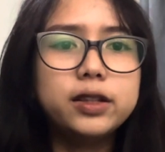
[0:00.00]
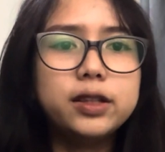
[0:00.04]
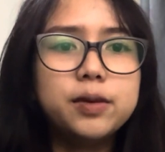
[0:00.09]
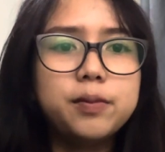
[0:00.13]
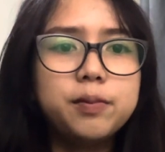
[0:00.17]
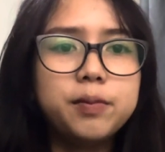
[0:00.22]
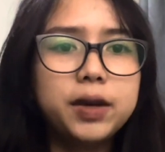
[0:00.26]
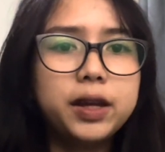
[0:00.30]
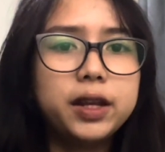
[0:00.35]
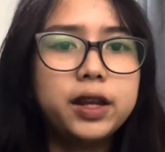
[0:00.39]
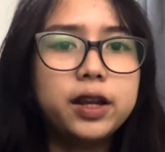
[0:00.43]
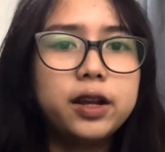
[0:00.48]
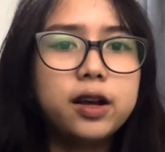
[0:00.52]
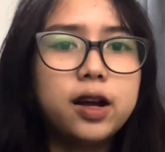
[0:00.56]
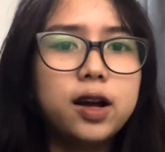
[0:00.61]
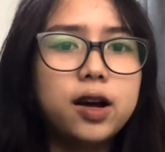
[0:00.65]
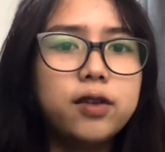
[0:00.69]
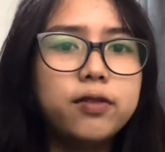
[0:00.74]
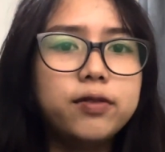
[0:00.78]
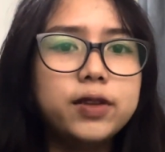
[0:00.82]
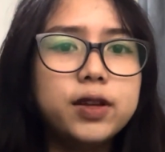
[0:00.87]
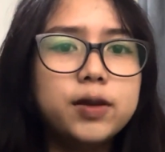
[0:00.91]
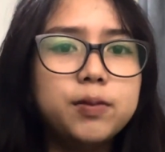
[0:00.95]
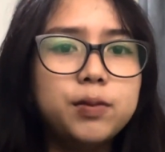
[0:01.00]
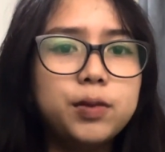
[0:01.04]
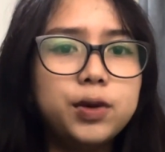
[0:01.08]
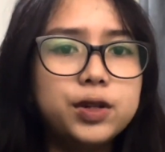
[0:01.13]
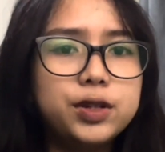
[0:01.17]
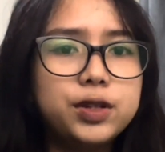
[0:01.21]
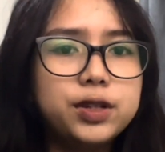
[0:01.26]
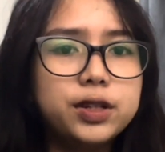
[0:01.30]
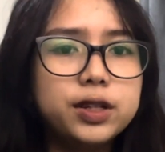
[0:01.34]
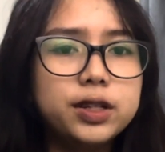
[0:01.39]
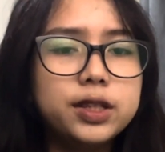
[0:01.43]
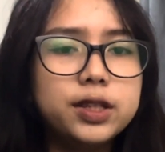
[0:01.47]
the meaning of the
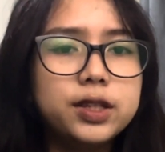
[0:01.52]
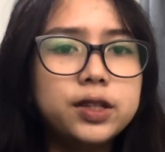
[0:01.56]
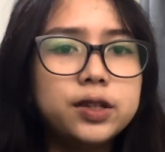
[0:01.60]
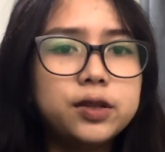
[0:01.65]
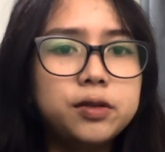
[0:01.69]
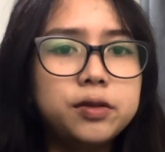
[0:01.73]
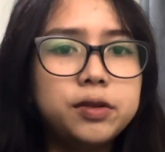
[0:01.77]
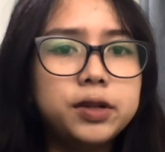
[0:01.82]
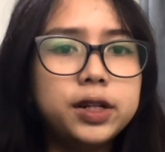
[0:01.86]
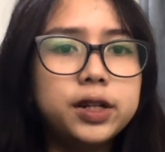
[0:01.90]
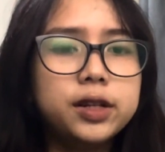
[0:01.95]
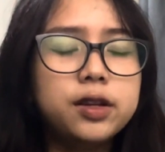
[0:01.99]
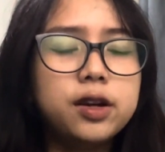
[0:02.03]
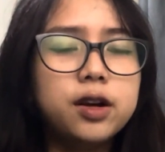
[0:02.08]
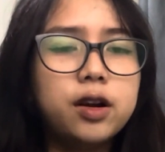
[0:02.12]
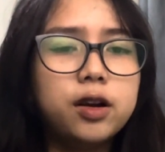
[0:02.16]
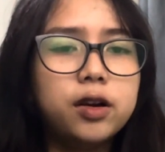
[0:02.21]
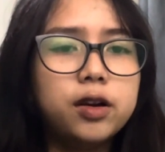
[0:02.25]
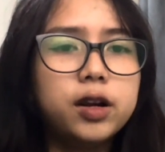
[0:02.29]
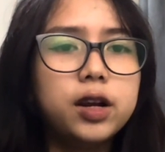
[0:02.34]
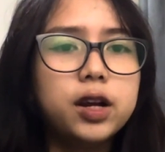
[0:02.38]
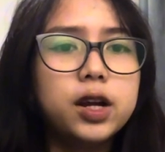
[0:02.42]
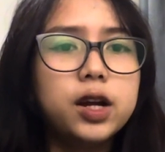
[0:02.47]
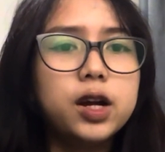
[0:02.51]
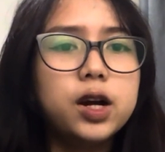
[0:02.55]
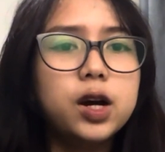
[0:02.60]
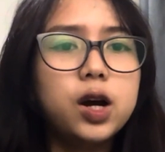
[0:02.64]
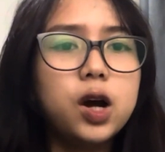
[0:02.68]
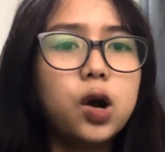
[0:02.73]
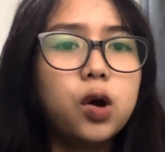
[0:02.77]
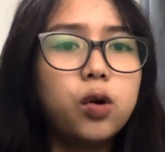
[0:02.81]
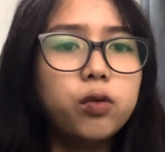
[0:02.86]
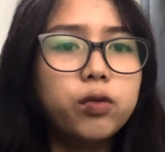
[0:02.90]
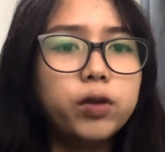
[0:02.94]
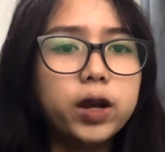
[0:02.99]
motion toward or
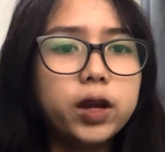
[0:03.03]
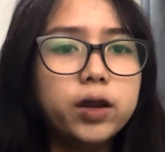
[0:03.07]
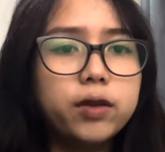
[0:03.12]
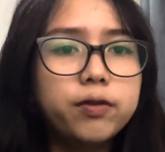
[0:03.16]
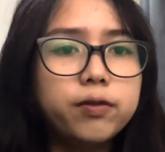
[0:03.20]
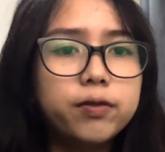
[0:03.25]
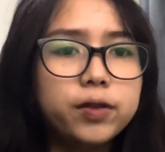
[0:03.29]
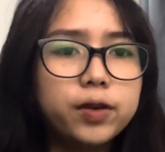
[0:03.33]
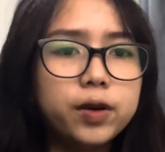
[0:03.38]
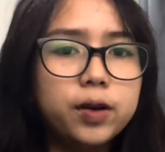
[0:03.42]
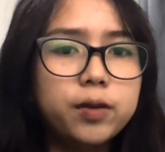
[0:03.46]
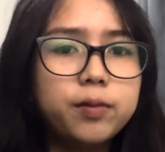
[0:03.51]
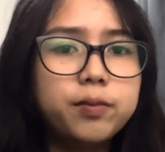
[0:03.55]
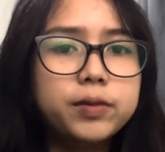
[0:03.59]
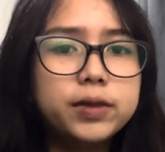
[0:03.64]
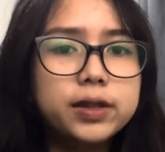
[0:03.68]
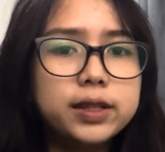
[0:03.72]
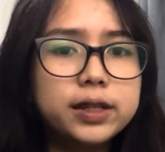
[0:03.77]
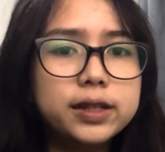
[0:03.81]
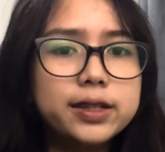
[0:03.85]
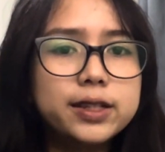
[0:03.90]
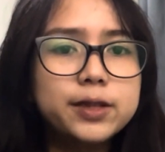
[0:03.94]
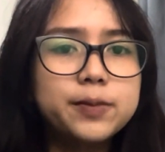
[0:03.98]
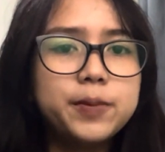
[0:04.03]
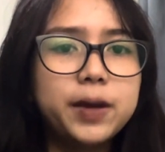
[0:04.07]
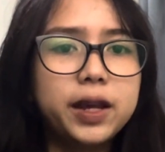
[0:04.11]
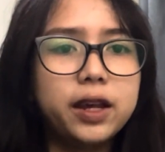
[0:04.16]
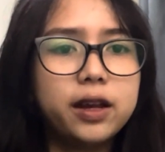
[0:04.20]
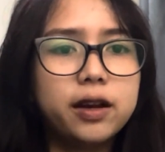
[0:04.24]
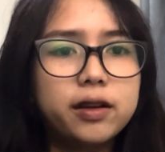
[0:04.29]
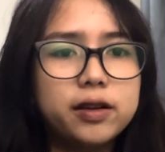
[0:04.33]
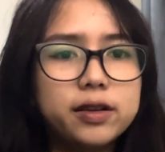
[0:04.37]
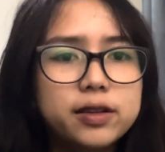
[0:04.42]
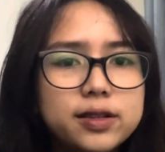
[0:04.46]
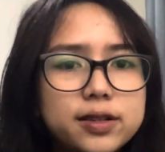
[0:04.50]
away from the
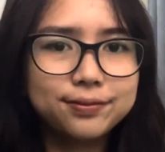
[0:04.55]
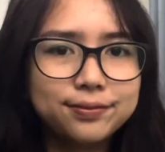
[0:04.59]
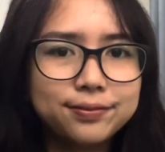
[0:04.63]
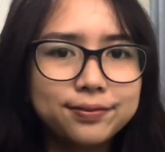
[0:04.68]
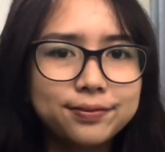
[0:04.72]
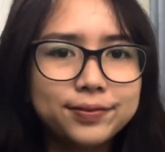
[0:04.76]
speakers.